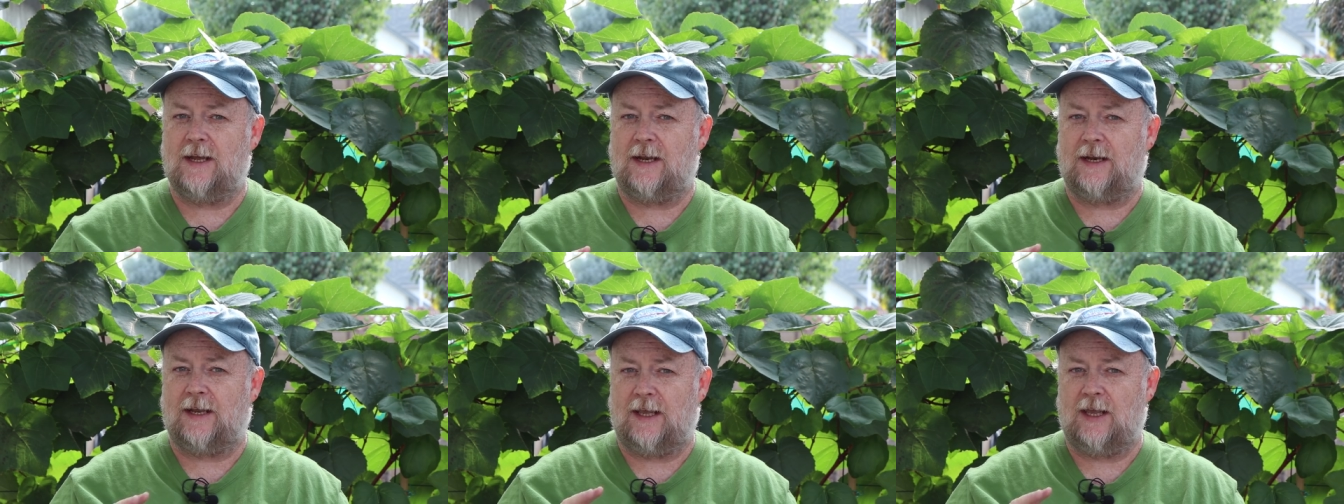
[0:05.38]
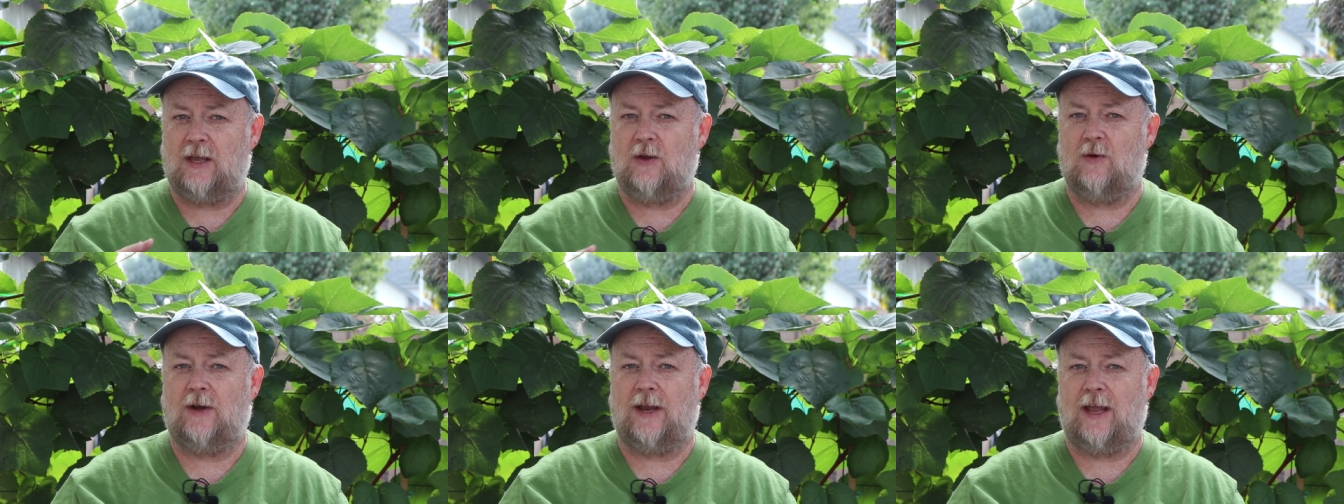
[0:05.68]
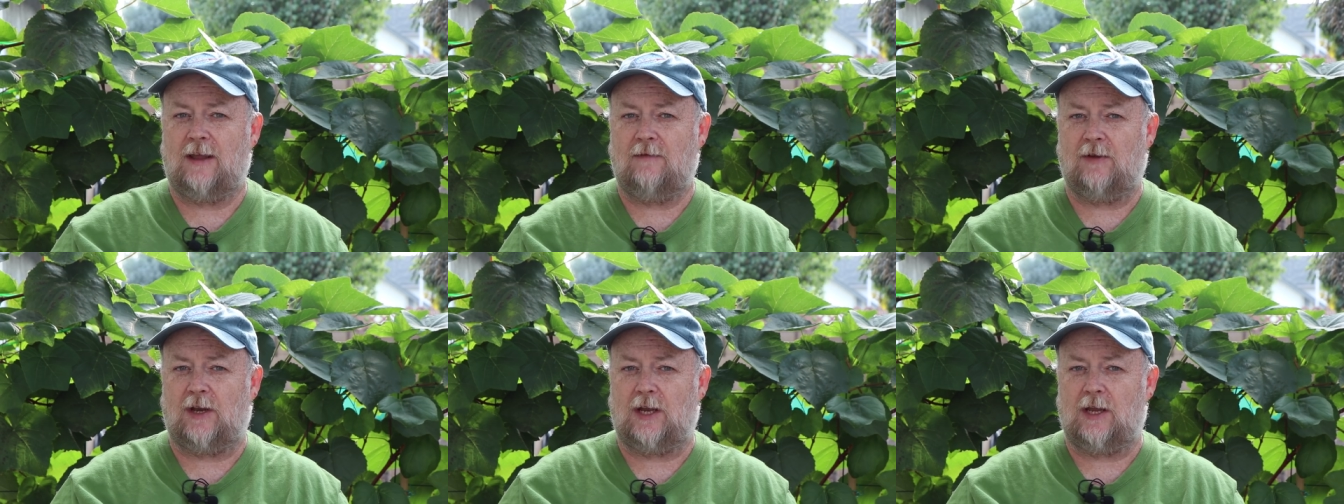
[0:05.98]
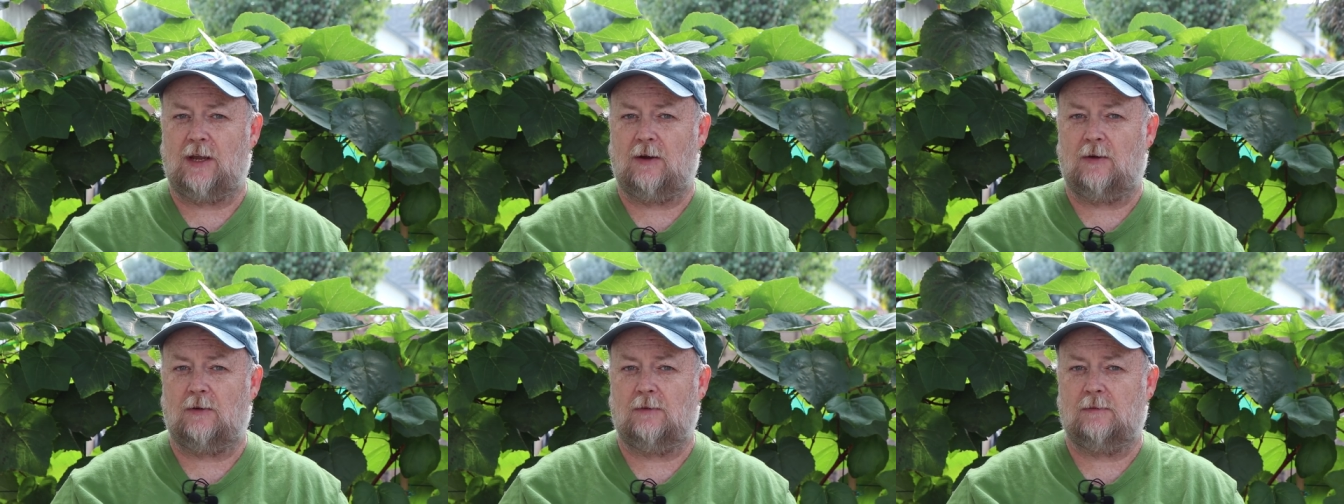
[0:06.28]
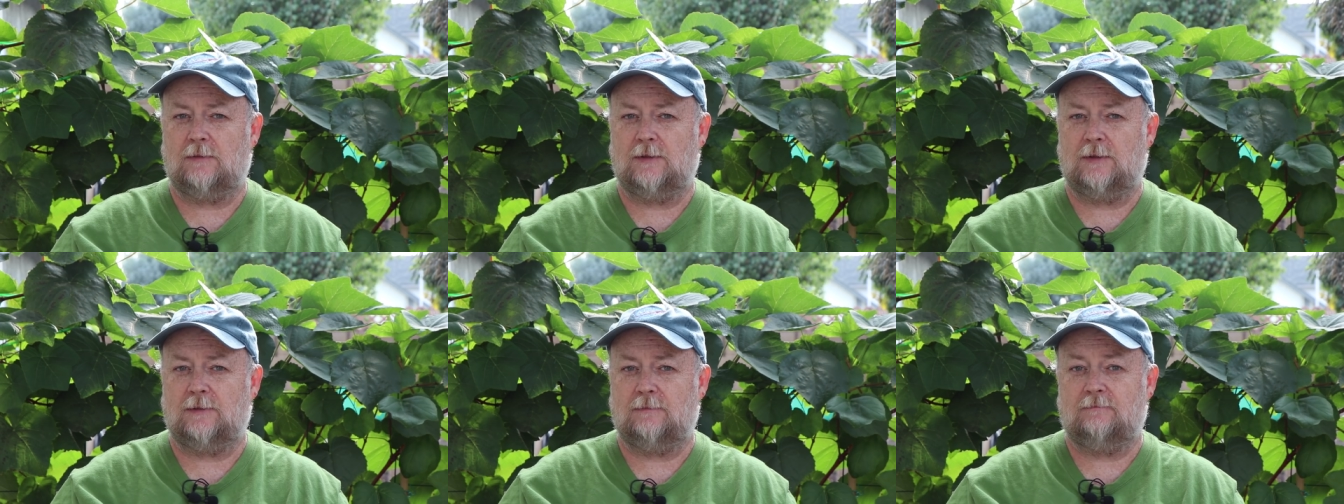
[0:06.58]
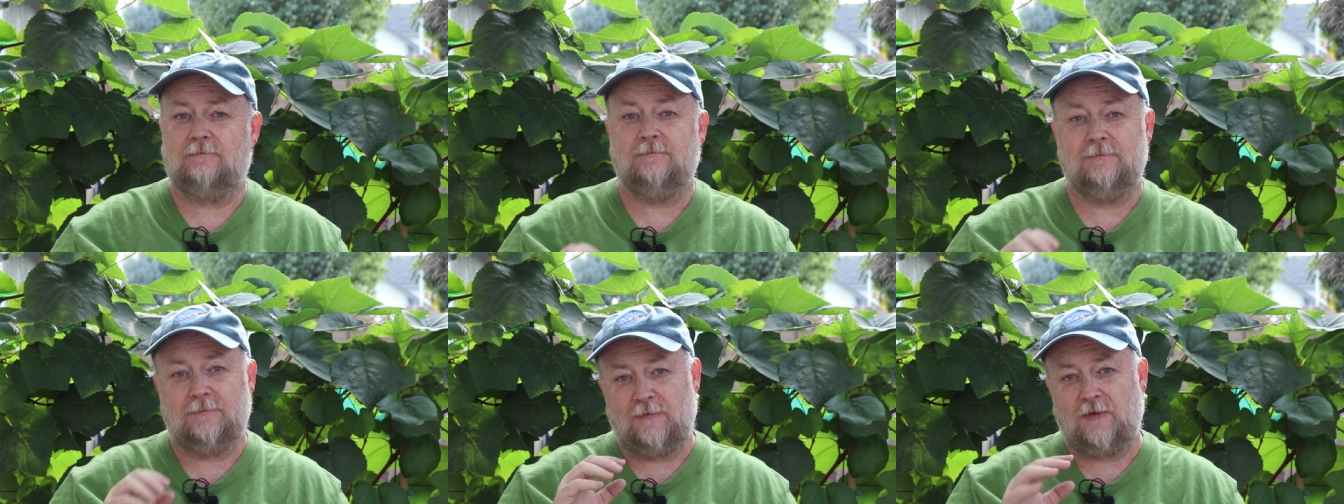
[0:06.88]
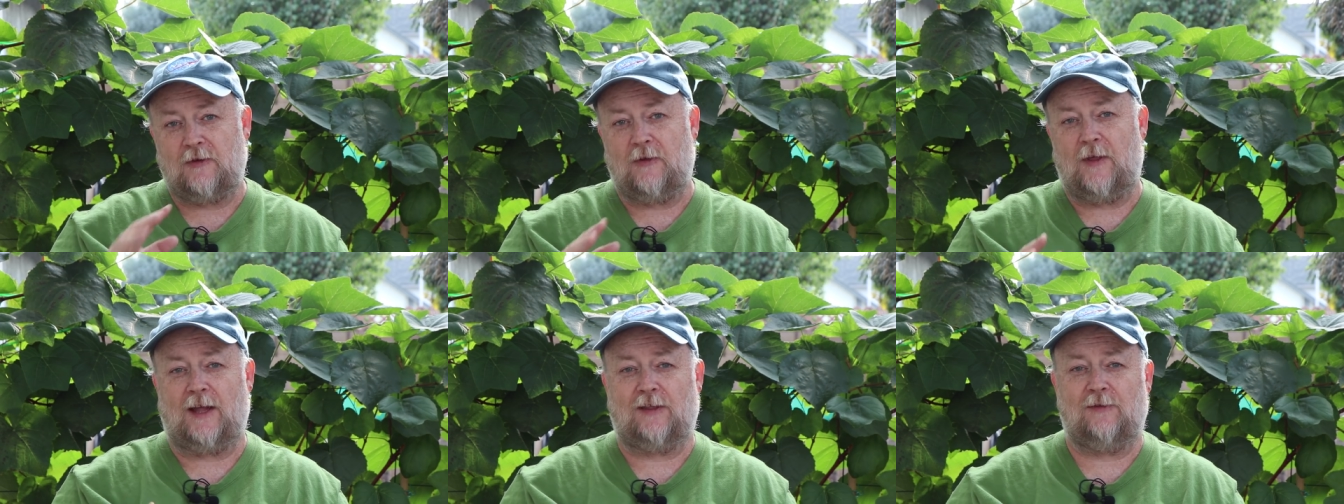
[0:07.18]
done a Q&A video.
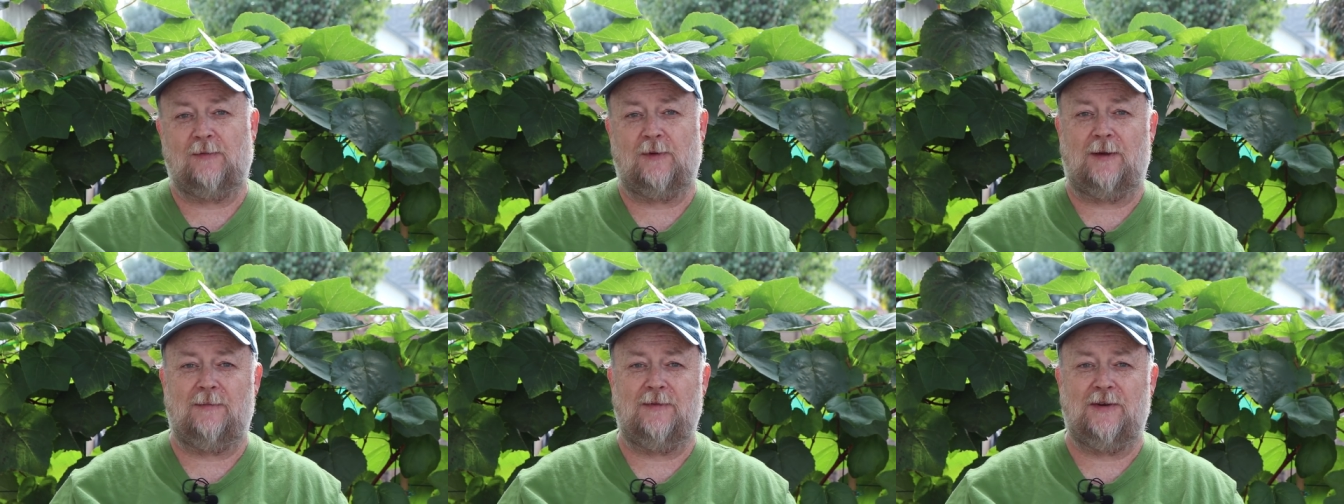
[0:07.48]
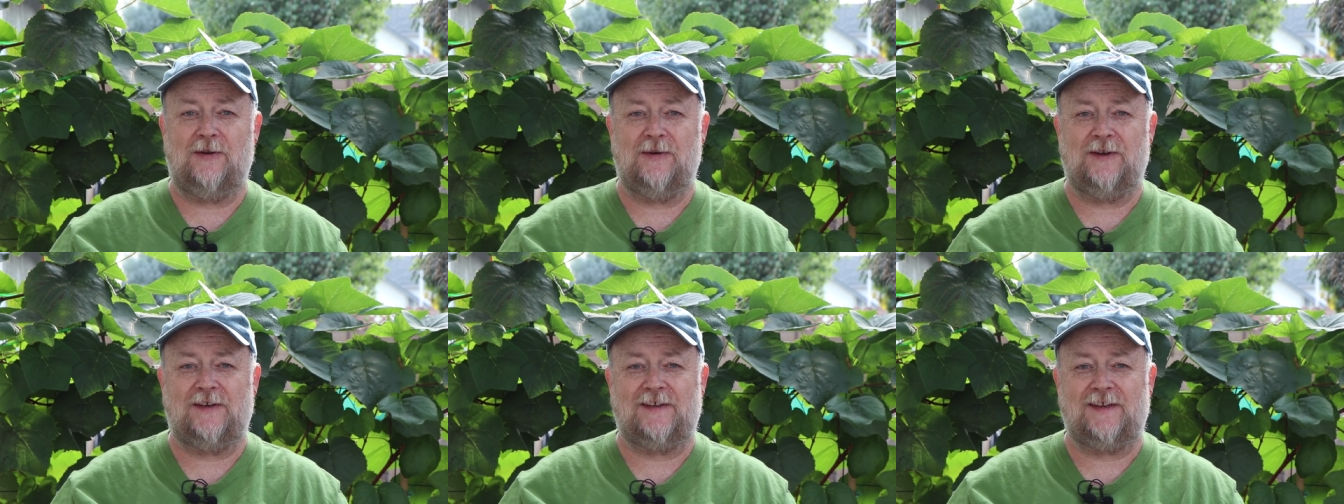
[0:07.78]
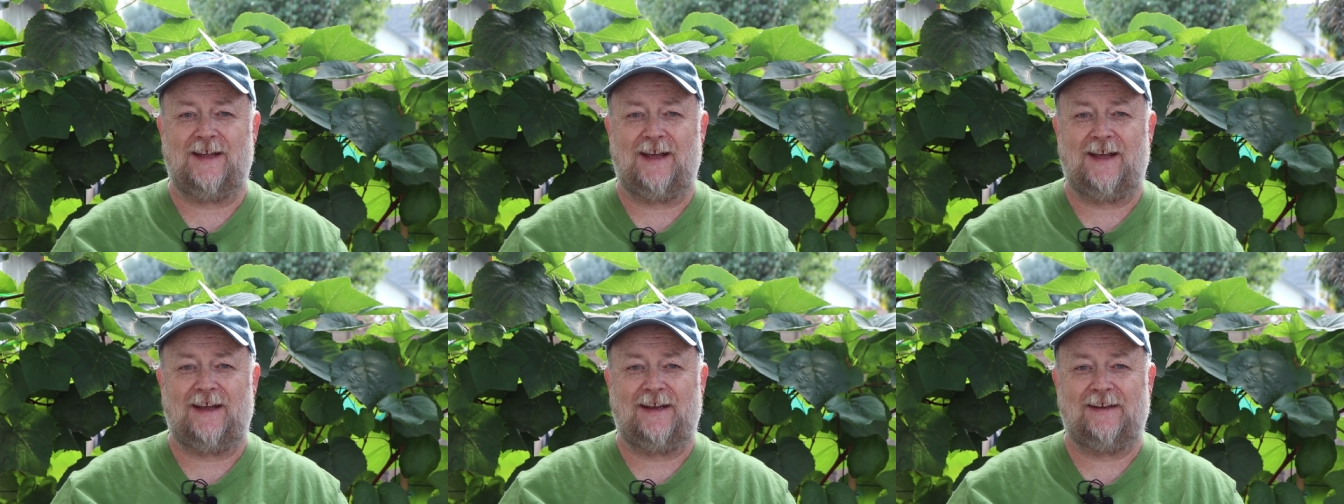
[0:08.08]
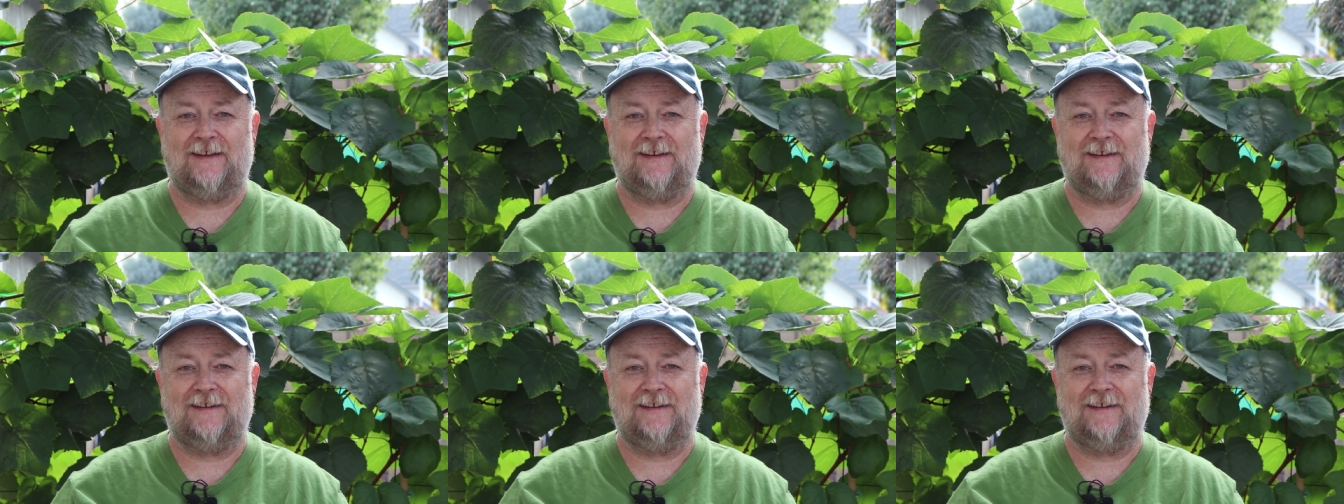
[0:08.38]
So that's what I'm doing today.